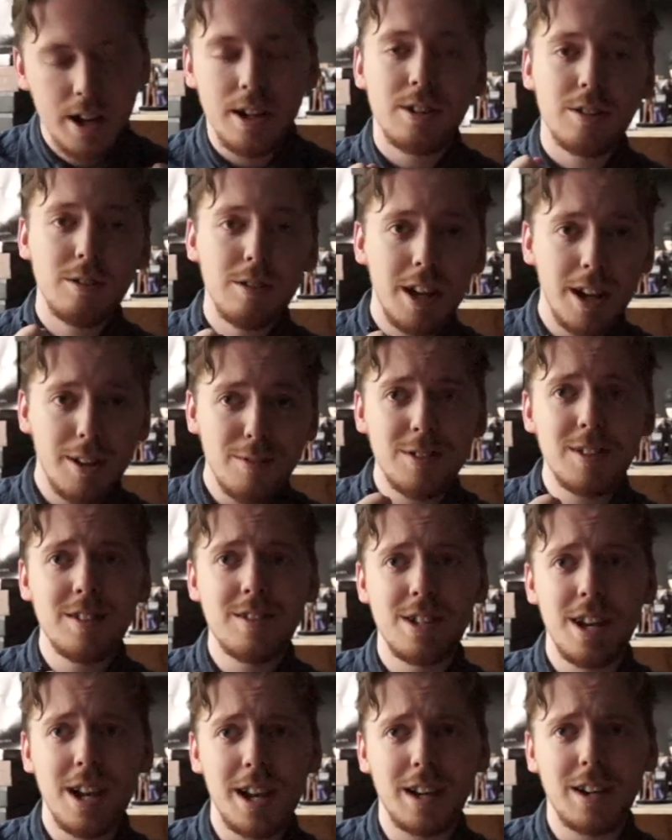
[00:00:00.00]
So you have to
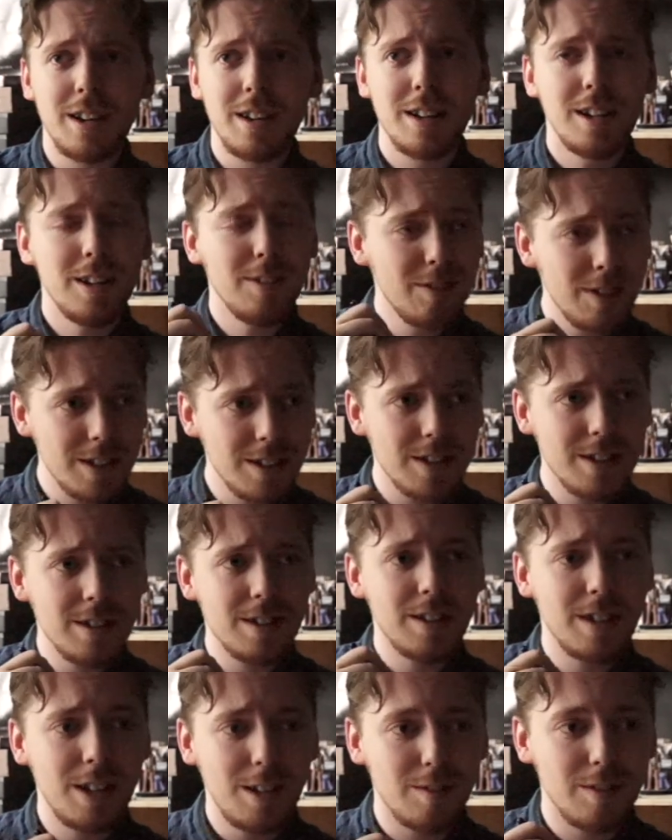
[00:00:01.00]
check if this is
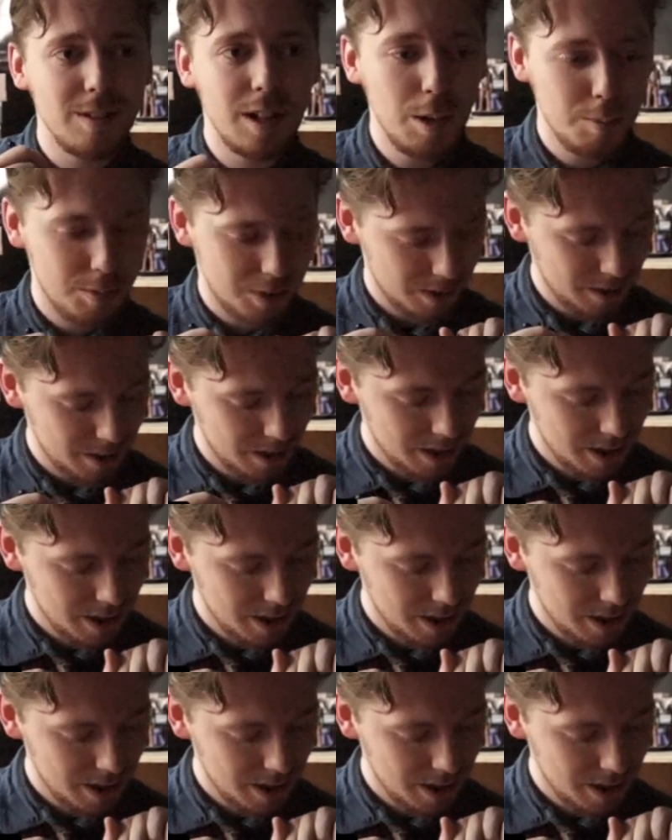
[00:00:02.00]
an even number.